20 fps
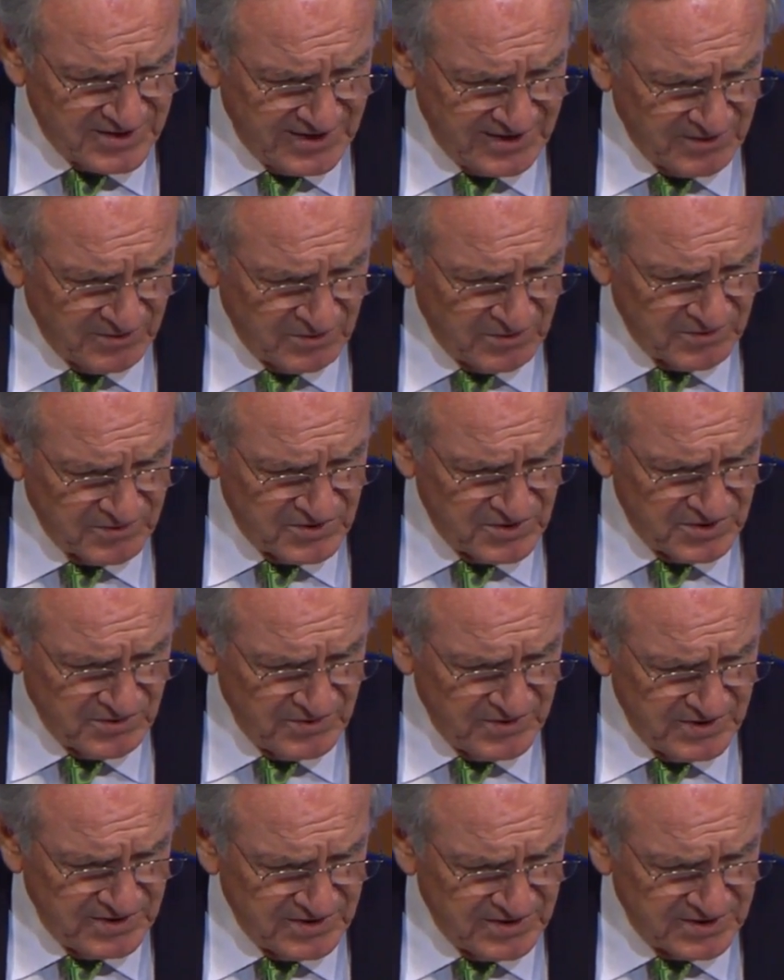that old
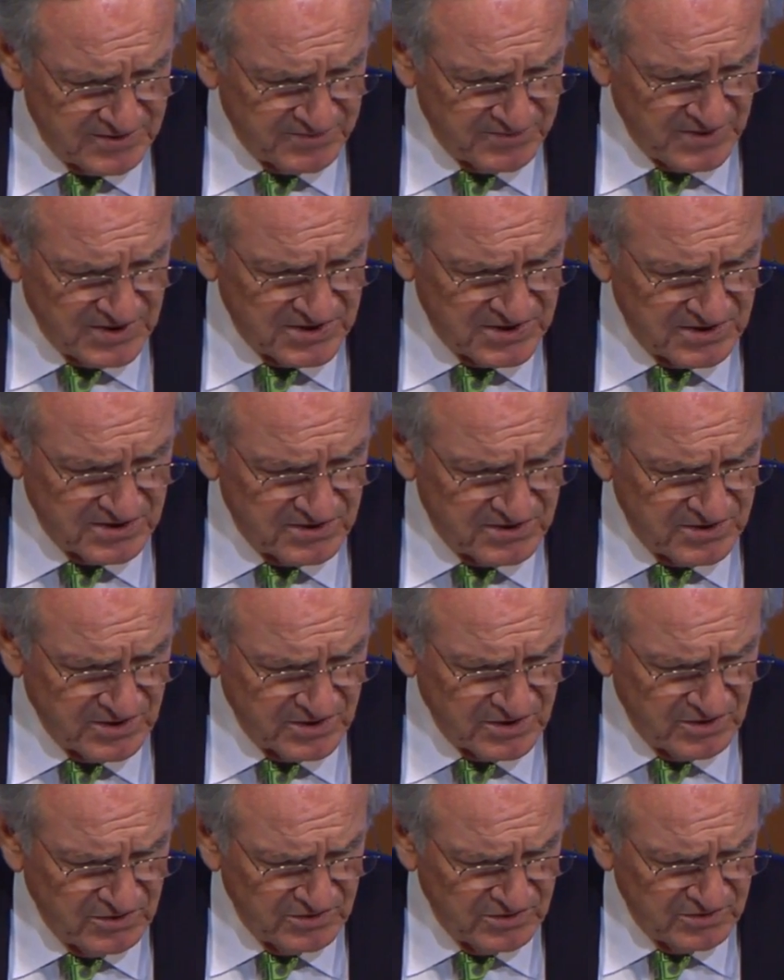Jewish expression,
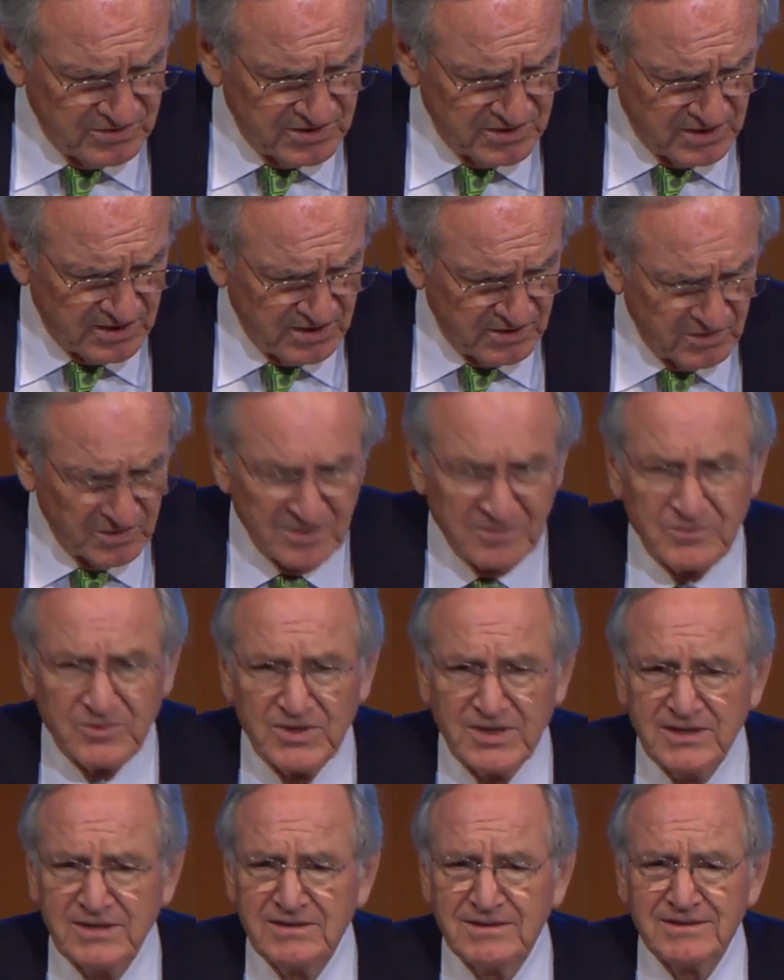tikkun olam,
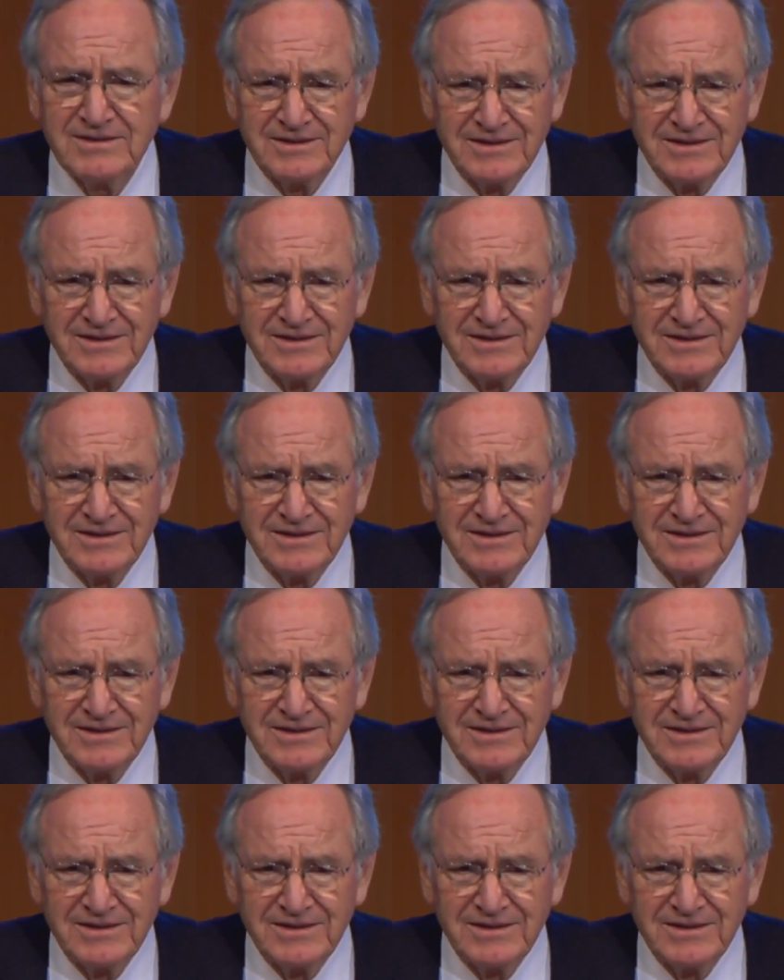right?